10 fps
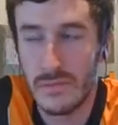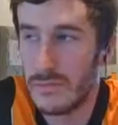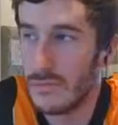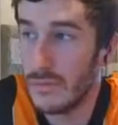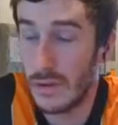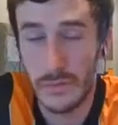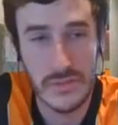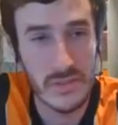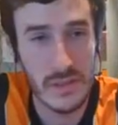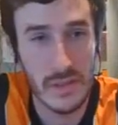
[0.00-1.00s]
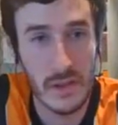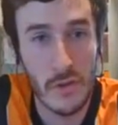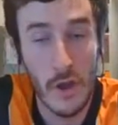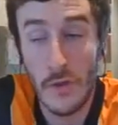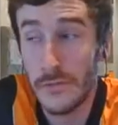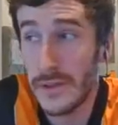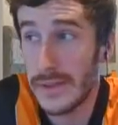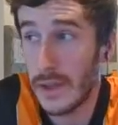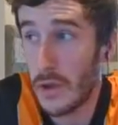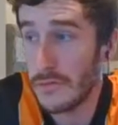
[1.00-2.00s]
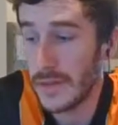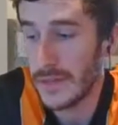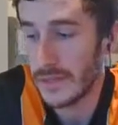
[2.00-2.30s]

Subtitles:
well, yeah. Hopefully he